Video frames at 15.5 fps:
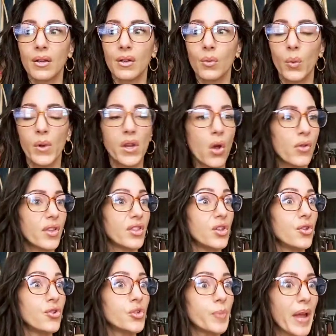We know that the
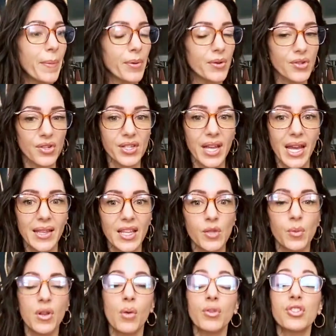newspapers are saying this.
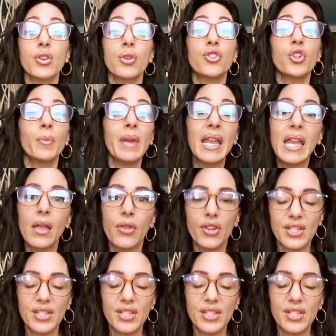We know on social media they're